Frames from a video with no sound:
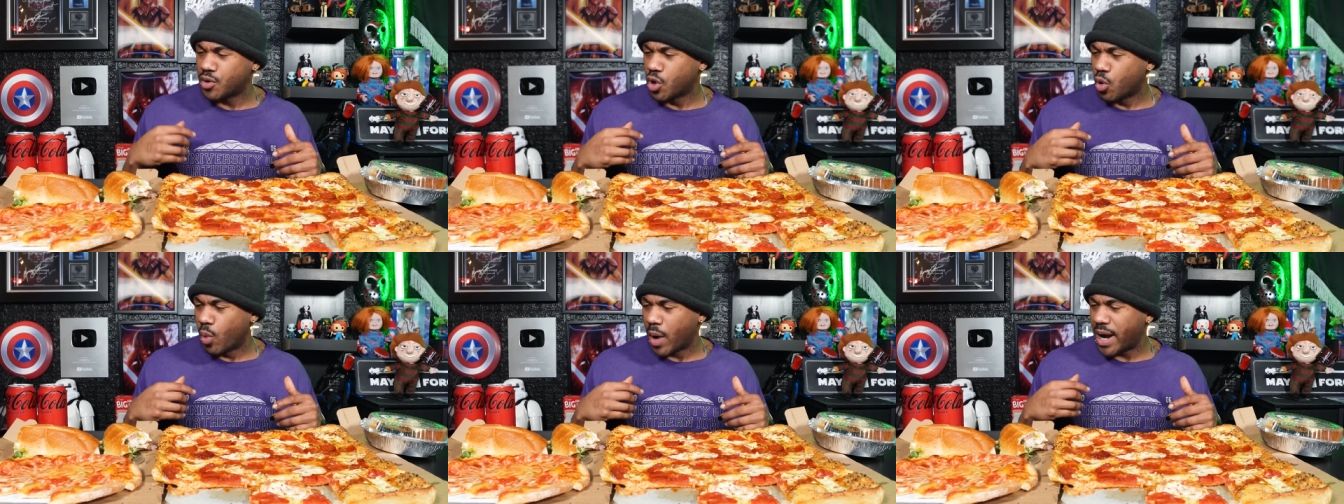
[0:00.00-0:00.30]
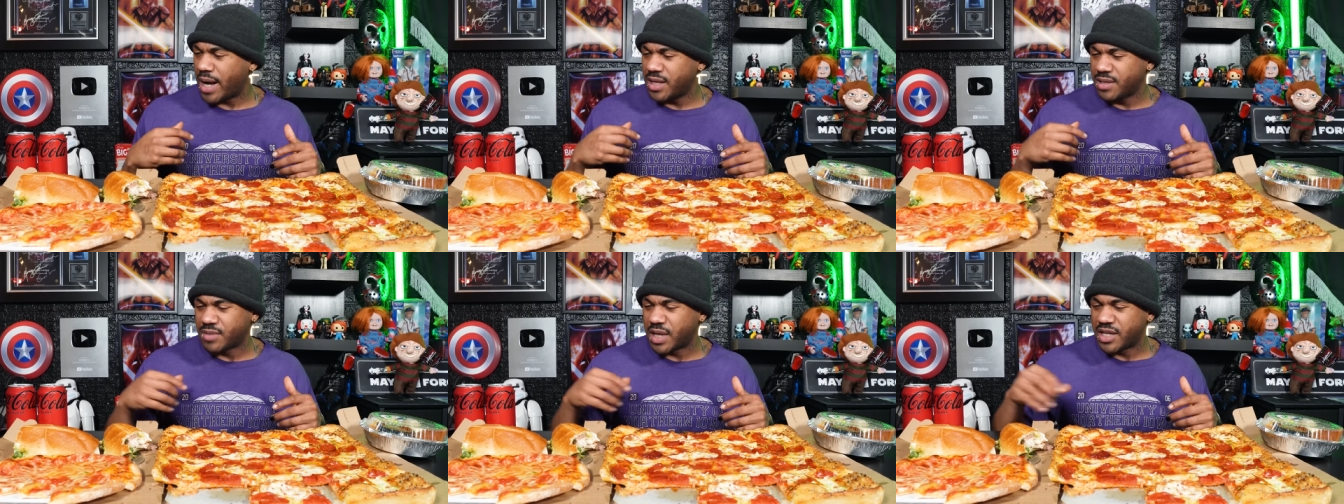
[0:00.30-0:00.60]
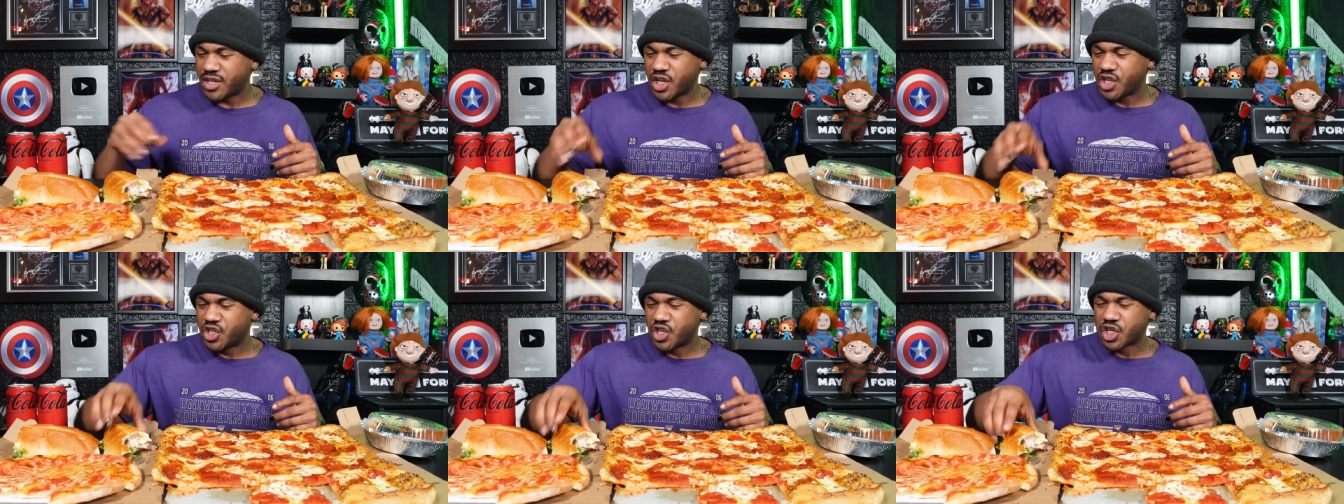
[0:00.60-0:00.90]
know why
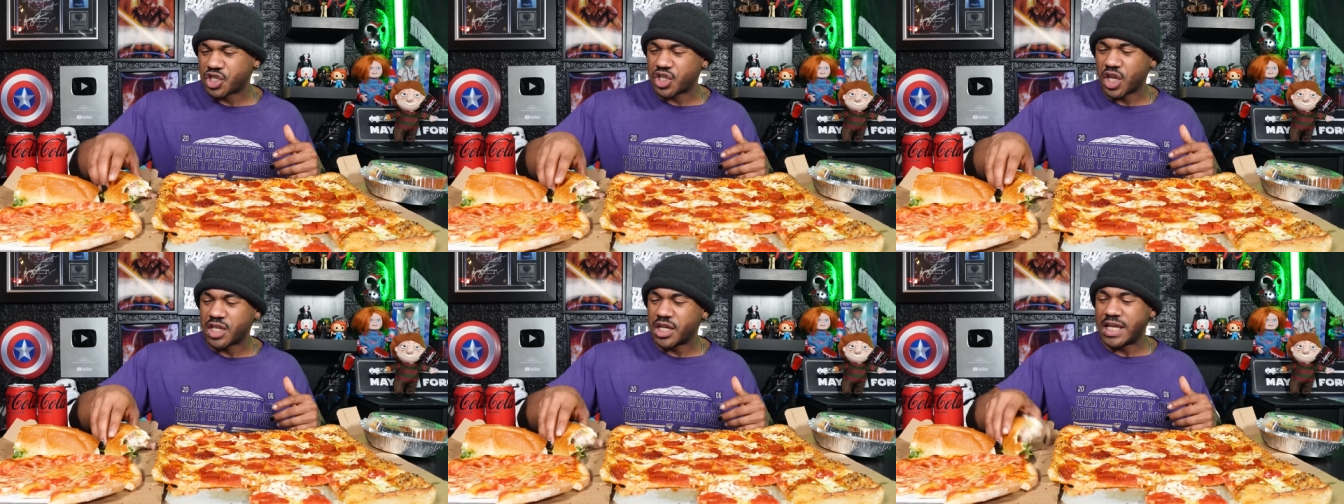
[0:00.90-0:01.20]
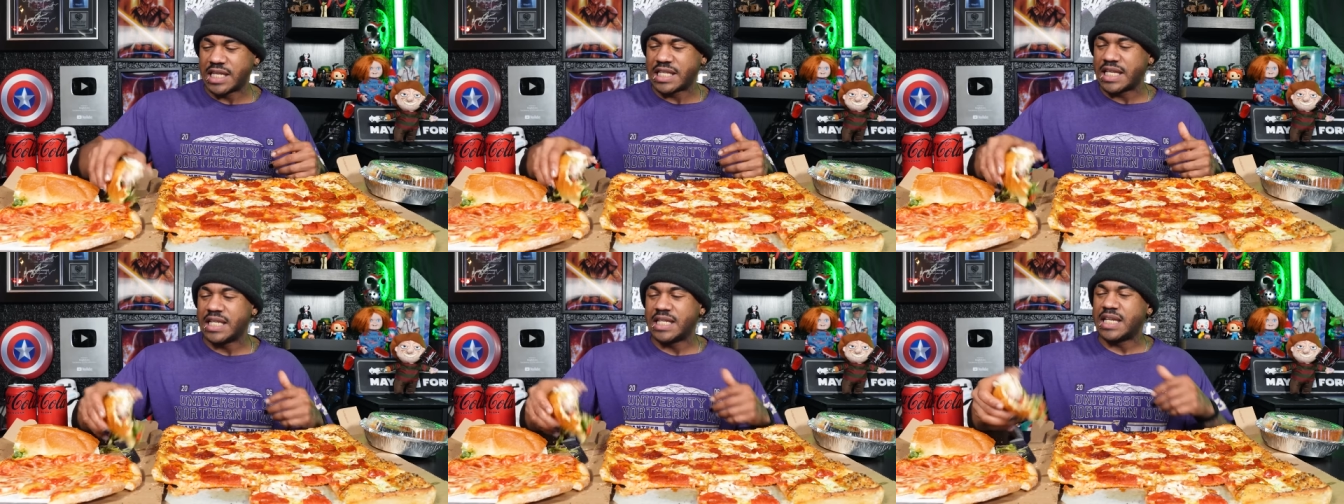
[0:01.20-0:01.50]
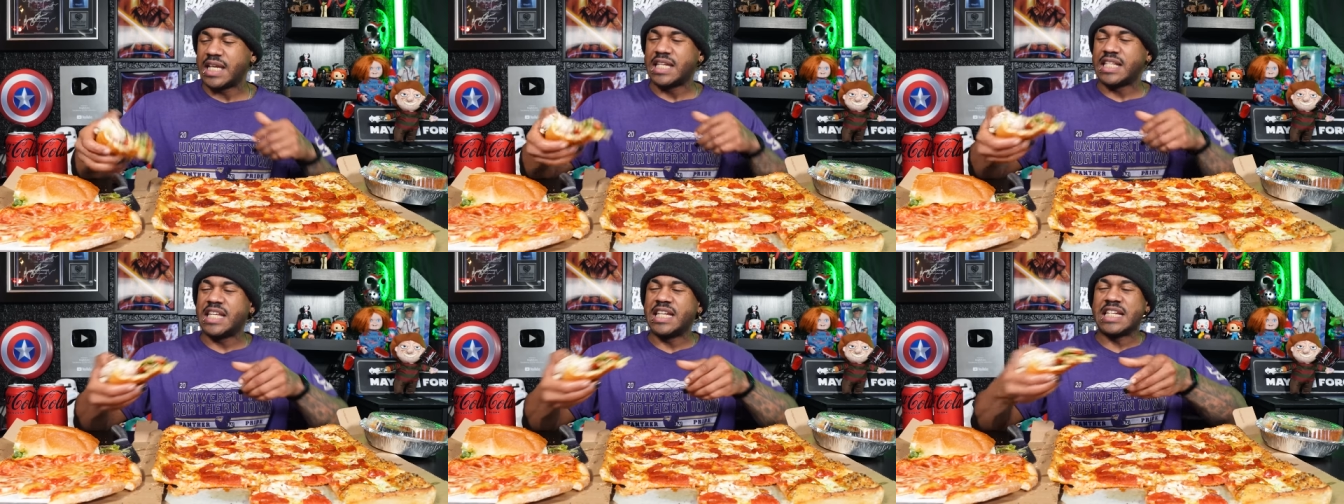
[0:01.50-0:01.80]
it, it just does, it didn't
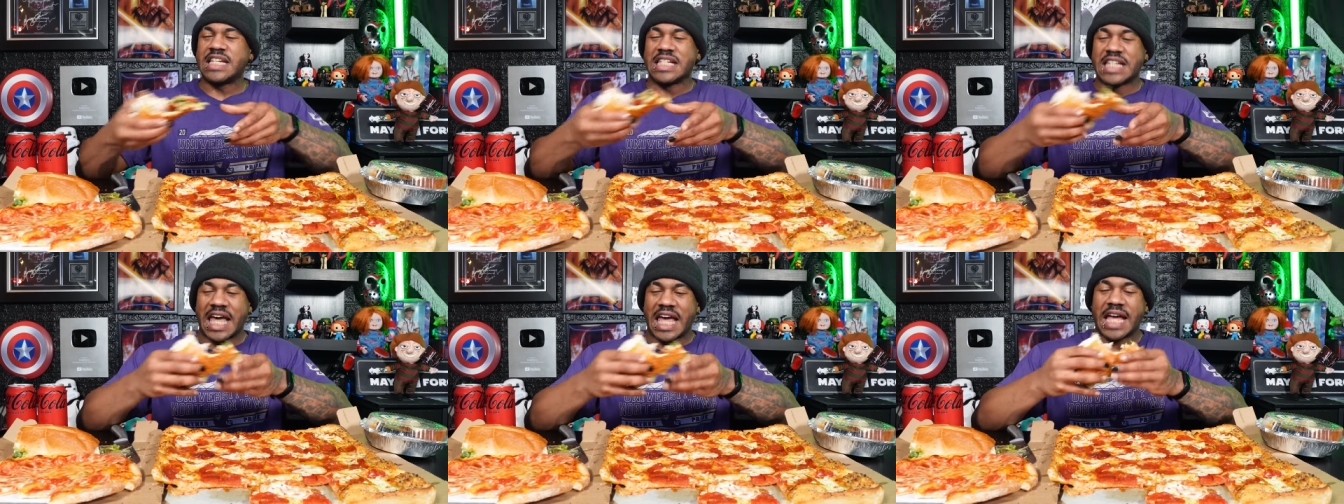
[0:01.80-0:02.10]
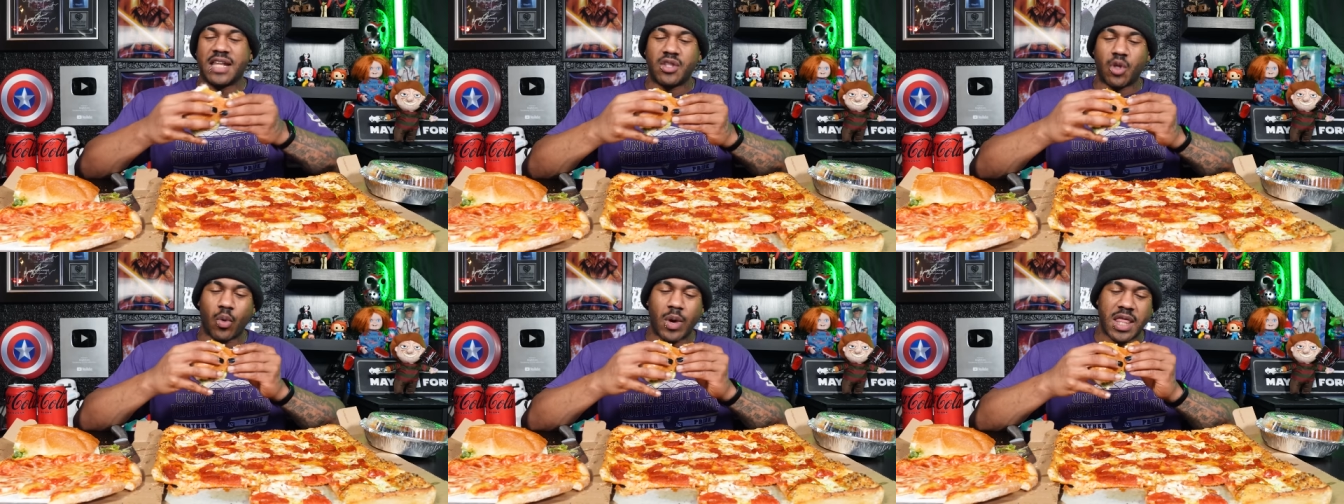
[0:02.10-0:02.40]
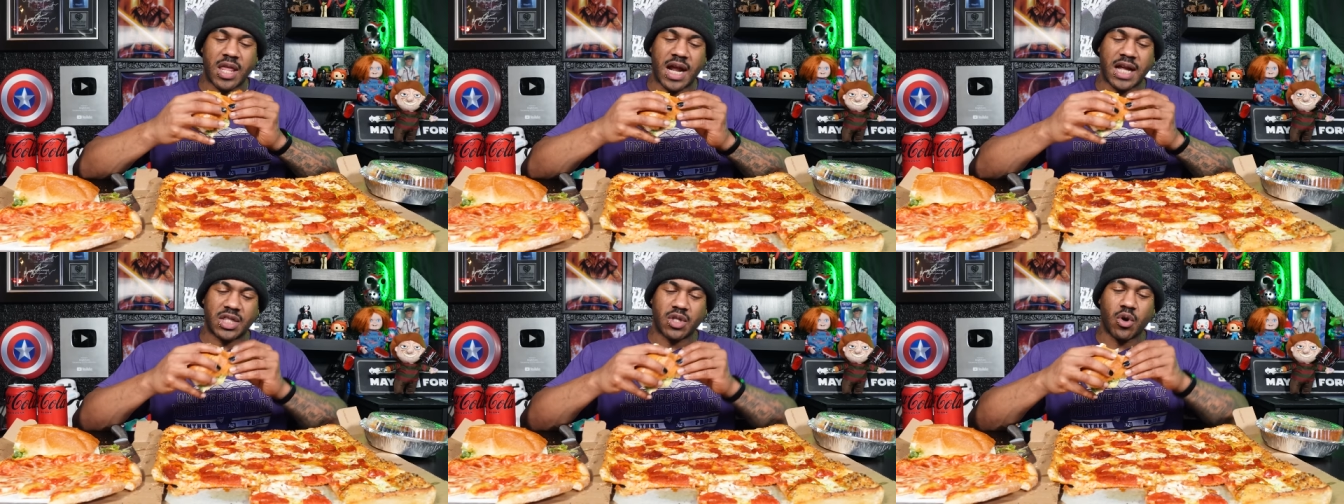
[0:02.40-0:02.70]
it didn't land the way
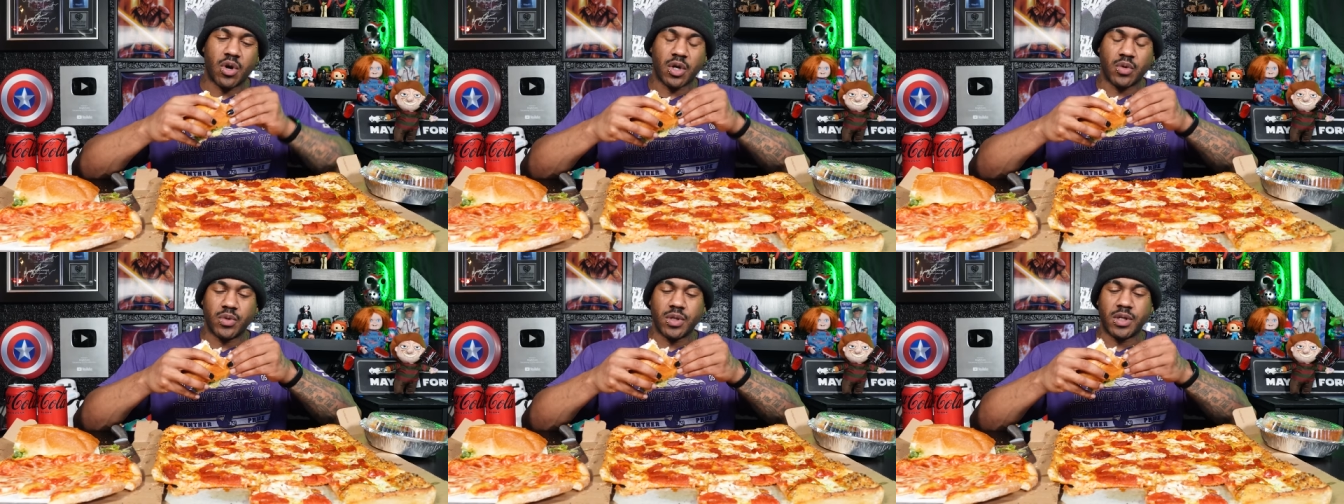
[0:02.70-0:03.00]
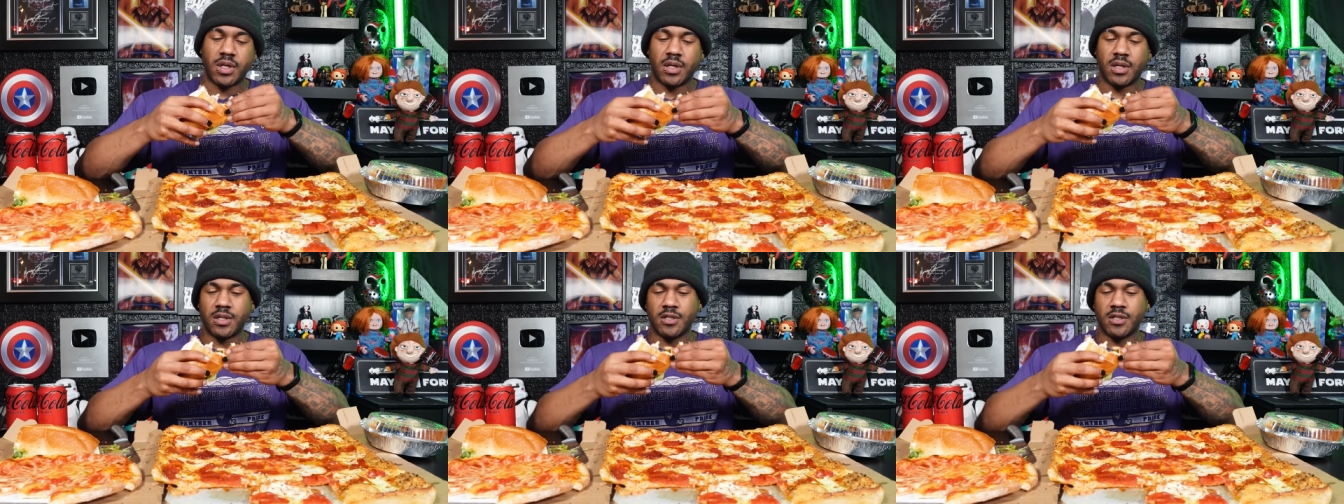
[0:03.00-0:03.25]
that I thought it would.